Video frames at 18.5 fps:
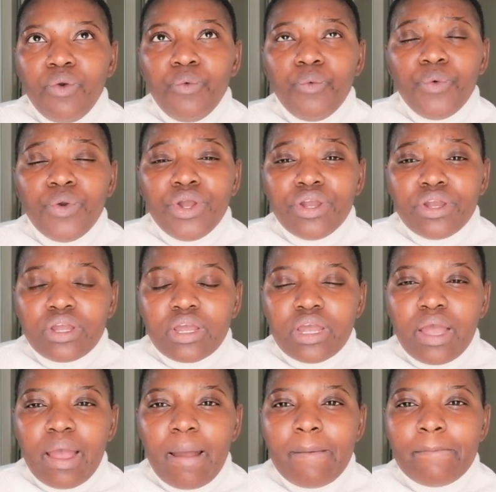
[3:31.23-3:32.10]

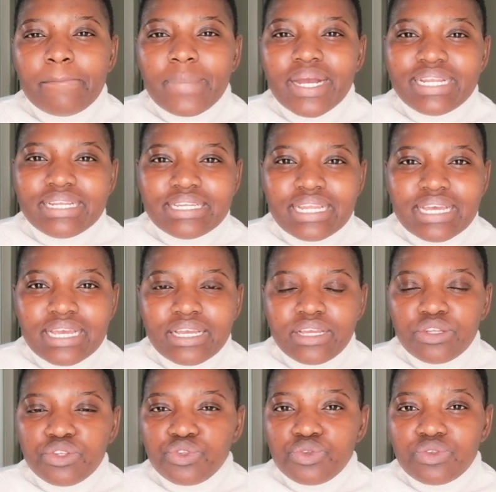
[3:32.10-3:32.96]
work
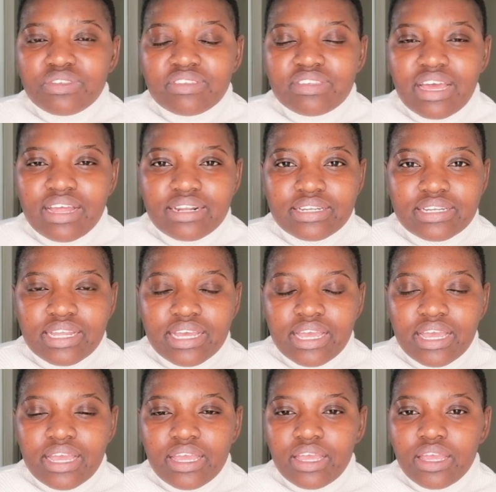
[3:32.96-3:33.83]
monday to
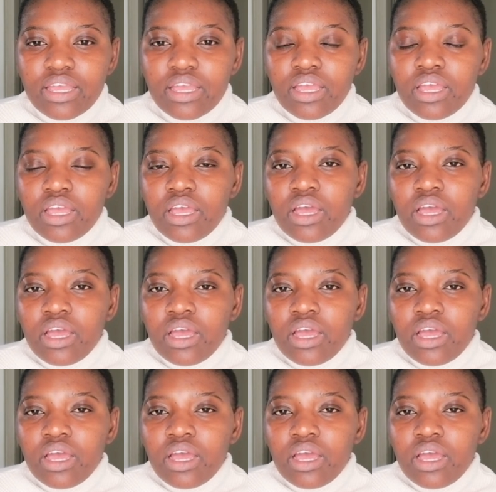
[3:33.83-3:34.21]
sunday